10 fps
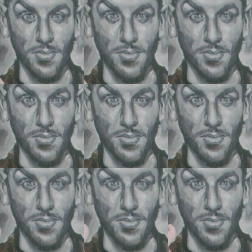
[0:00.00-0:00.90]

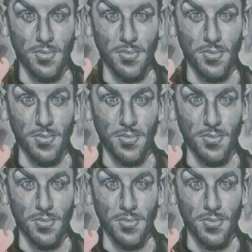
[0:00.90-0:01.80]

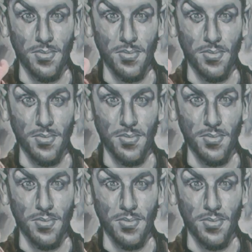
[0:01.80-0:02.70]

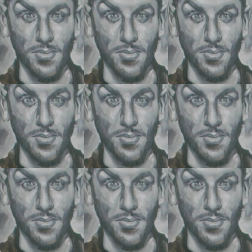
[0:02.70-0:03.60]

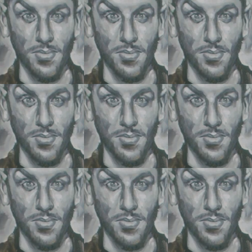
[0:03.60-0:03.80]
(silent)